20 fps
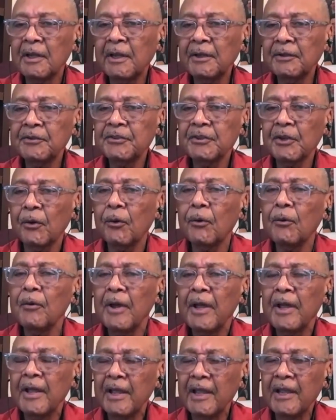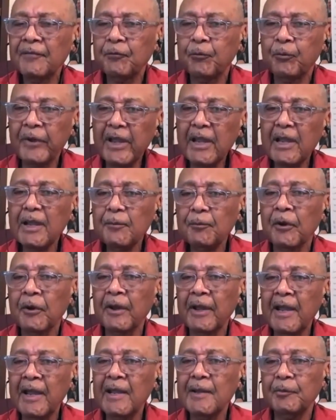And so if we
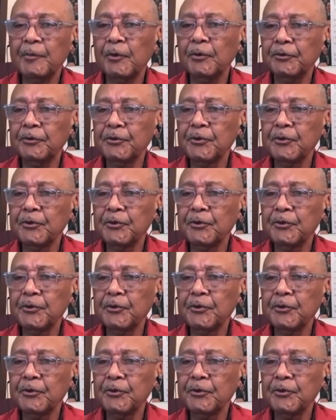were able